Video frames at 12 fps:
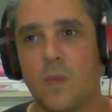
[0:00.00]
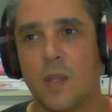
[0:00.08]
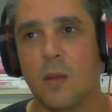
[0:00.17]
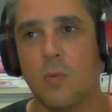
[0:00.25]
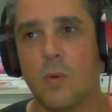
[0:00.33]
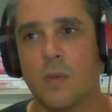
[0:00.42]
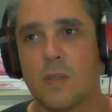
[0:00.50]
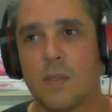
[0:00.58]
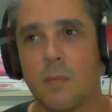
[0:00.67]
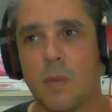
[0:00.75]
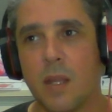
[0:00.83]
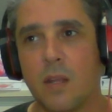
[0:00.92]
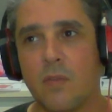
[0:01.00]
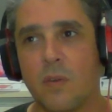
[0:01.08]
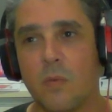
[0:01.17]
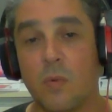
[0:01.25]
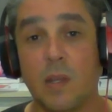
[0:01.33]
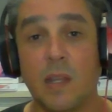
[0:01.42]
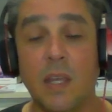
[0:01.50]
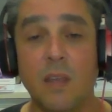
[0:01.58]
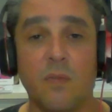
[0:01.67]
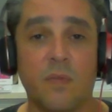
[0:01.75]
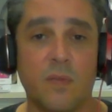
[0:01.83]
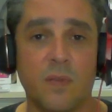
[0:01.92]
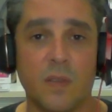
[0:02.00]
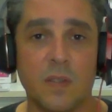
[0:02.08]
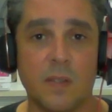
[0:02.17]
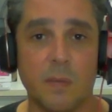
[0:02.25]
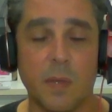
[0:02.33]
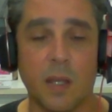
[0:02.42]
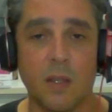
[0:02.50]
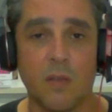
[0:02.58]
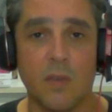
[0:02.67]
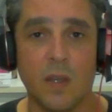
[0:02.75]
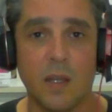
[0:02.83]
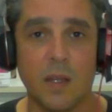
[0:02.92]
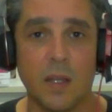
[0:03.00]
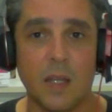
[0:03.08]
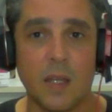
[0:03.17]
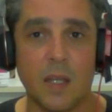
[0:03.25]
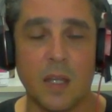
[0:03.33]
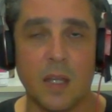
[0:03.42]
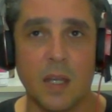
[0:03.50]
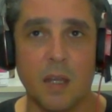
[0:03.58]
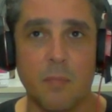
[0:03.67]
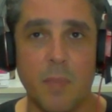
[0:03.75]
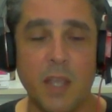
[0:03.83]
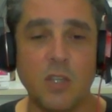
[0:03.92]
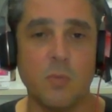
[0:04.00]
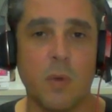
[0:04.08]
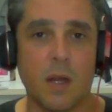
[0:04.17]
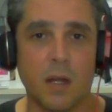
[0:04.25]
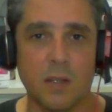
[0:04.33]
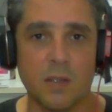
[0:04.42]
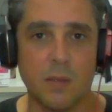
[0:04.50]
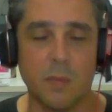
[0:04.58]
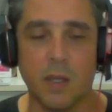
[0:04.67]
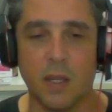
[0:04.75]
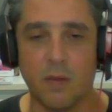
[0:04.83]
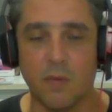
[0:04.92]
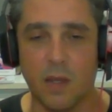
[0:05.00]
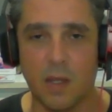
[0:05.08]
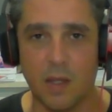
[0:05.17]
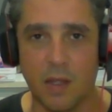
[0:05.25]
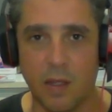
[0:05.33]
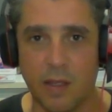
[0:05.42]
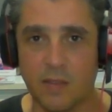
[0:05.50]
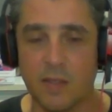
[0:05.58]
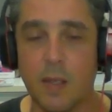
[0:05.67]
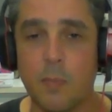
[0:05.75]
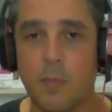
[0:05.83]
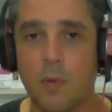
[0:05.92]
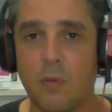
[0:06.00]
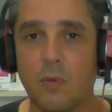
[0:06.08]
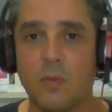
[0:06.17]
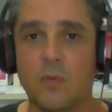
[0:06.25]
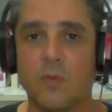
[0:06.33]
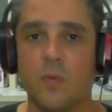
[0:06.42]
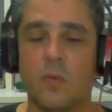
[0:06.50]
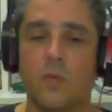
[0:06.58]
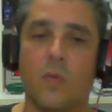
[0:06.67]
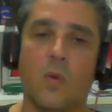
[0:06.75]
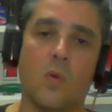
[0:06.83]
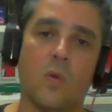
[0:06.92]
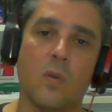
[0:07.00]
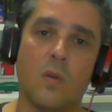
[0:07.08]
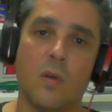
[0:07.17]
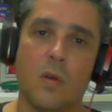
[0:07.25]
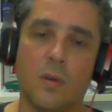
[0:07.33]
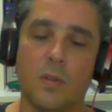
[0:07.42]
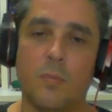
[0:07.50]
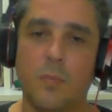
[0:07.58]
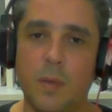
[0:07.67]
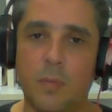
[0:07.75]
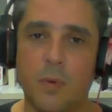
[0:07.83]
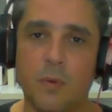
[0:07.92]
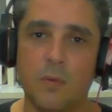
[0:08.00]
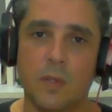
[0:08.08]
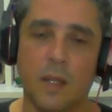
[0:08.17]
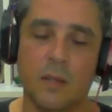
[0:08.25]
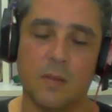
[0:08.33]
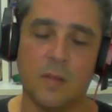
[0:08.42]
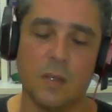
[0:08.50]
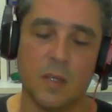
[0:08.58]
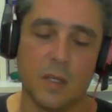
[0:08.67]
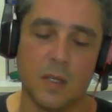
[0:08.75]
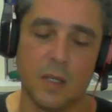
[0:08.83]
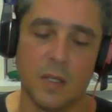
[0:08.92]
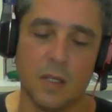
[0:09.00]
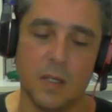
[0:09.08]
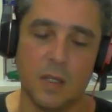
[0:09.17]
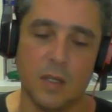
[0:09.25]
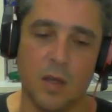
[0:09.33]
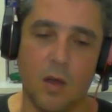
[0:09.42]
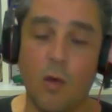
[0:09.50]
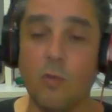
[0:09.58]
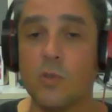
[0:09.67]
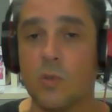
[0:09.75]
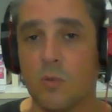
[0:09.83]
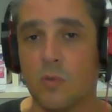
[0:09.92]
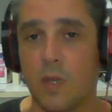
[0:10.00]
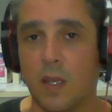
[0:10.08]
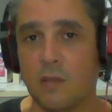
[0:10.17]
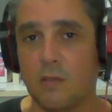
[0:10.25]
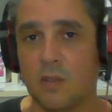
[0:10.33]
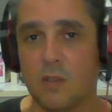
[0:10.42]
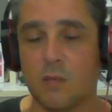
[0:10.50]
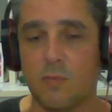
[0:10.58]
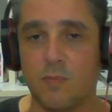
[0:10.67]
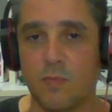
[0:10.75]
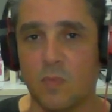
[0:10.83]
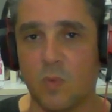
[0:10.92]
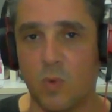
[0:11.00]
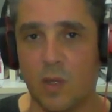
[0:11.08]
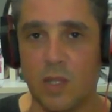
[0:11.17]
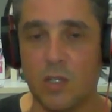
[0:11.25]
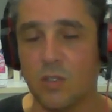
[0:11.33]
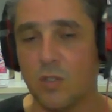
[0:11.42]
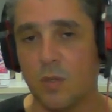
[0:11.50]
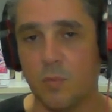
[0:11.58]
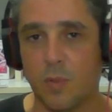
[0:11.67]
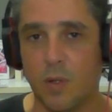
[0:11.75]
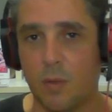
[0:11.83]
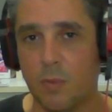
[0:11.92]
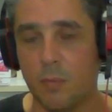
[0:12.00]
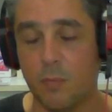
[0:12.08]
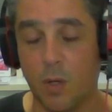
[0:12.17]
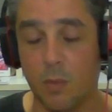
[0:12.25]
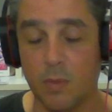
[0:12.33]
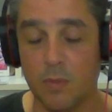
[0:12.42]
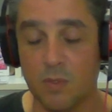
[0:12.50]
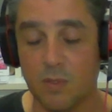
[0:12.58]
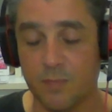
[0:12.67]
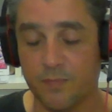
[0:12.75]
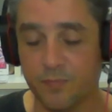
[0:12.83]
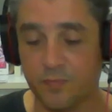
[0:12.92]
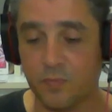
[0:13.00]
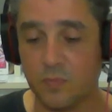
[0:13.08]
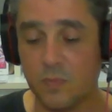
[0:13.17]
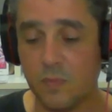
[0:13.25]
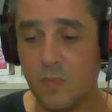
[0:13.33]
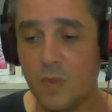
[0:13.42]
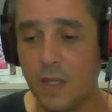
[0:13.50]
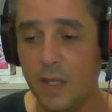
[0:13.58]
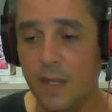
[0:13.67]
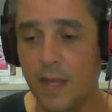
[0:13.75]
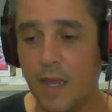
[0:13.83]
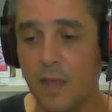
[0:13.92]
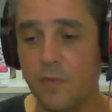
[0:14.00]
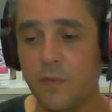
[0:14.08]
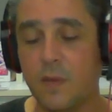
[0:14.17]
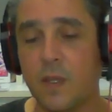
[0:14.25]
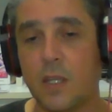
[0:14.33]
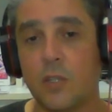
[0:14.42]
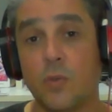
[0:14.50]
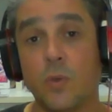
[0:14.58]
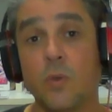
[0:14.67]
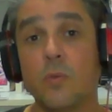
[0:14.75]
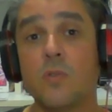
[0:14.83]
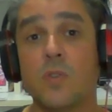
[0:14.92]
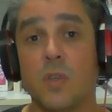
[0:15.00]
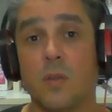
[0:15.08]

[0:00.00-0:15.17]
was some kind of a relief, some kind of a benchmark, some kind of a example for other people that also has this relationship problems in life, to use